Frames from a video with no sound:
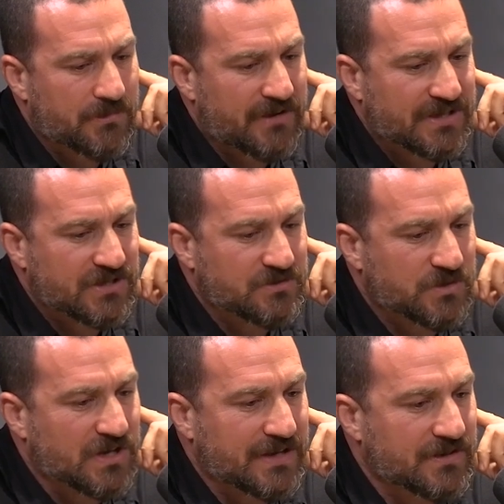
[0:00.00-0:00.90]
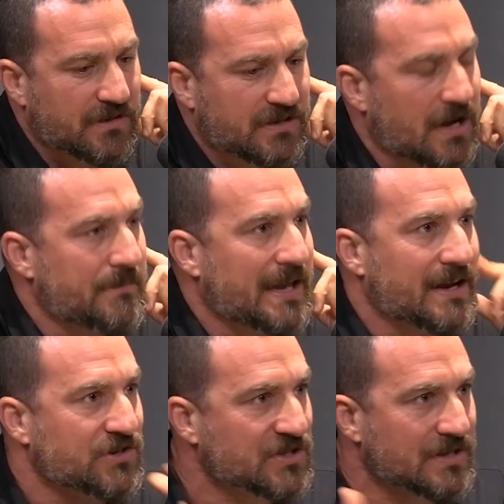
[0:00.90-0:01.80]
professions, we're taught to come in
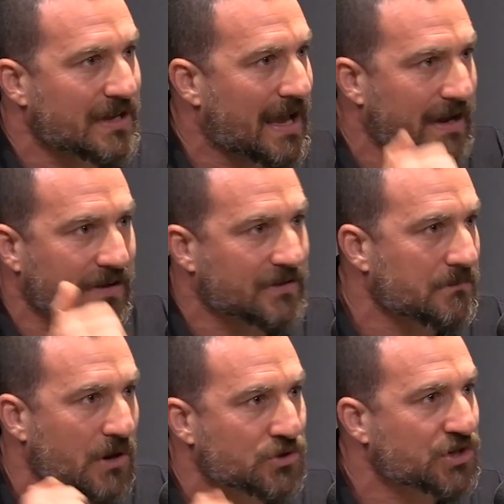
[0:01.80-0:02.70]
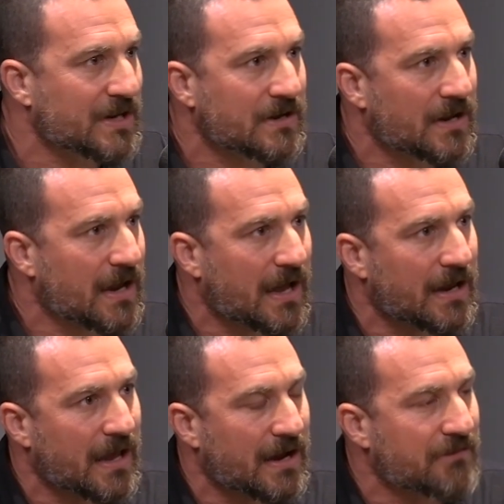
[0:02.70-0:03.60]
and just get into motion.
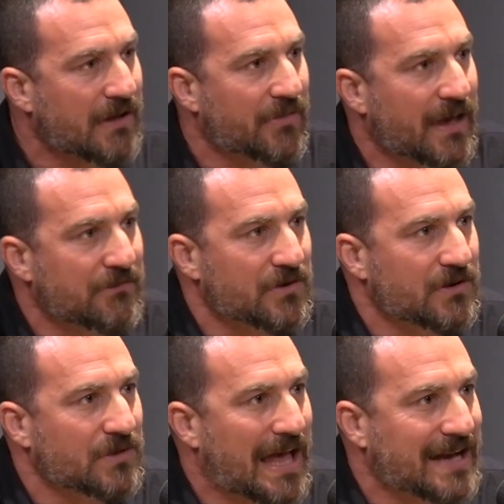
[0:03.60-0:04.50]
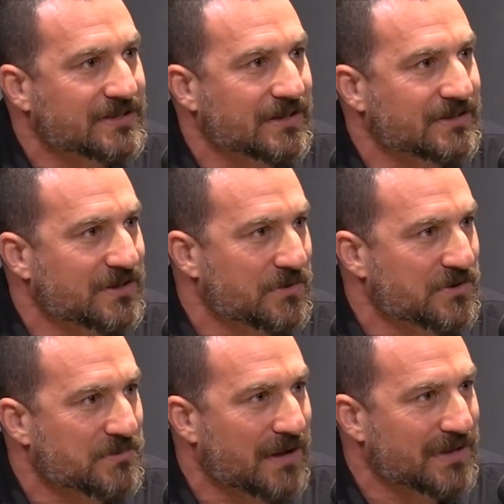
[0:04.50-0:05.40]
And I found that very relaxing. As someone
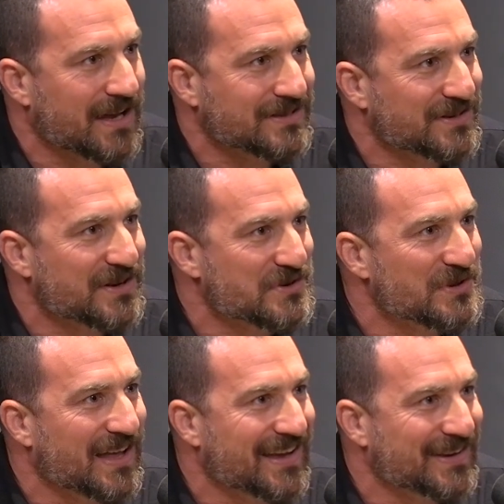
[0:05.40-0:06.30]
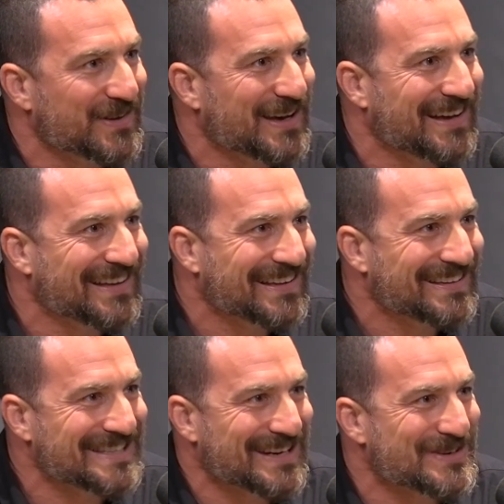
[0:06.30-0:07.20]
who probably has an underlying
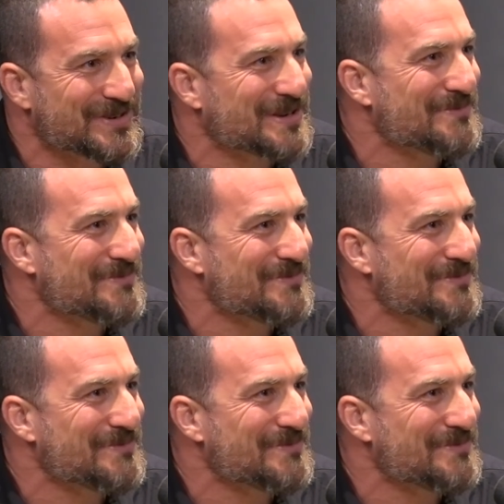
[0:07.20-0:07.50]
tic or